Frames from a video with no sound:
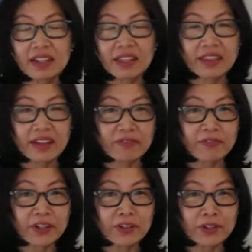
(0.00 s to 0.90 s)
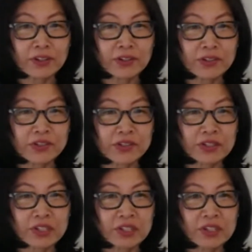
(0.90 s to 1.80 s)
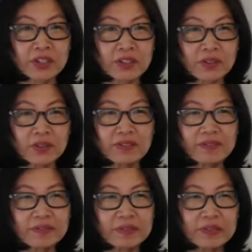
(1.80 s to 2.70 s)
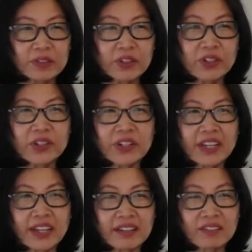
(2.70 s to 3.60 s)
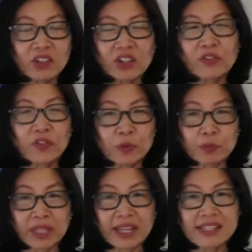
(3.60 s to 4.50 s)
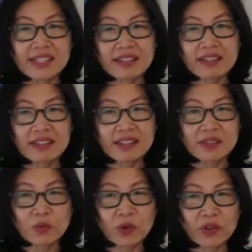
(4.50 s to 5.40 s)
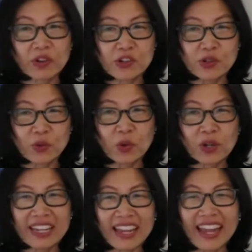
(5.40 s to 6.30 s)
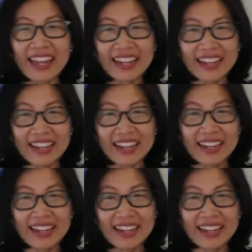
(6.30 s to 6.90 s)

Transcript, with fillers: that funders learn and look for places where there's organic